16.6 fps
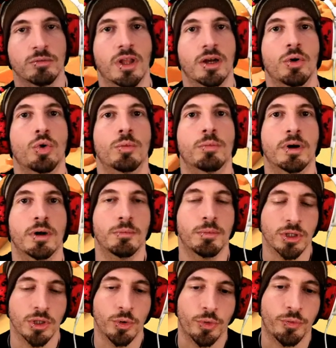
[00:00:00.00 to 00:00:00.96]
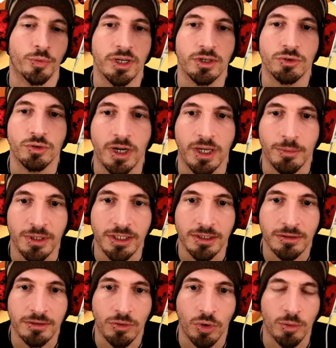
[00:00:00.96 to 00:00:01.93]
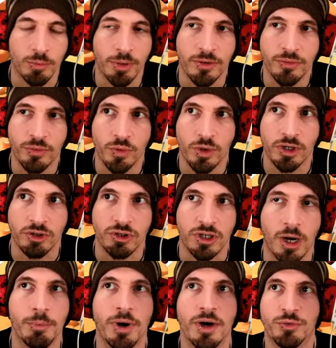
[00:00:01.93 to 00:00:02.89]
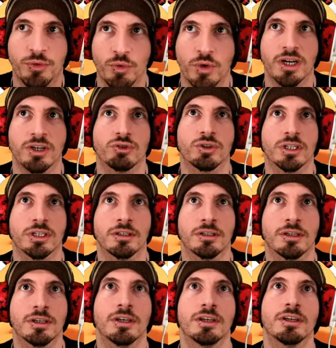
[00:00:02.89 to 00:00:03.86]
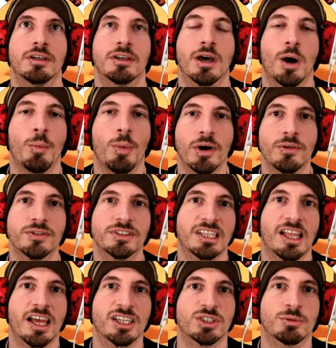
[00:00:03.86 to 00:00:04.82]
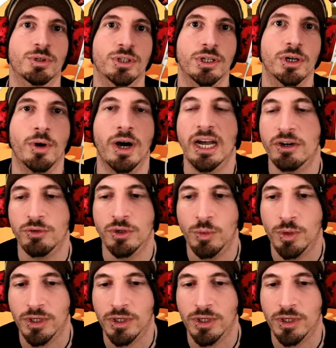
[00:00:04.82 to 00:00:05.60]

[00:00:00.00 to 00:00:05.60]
or below 300. I mean, or above 300. Above 300, above slash below, however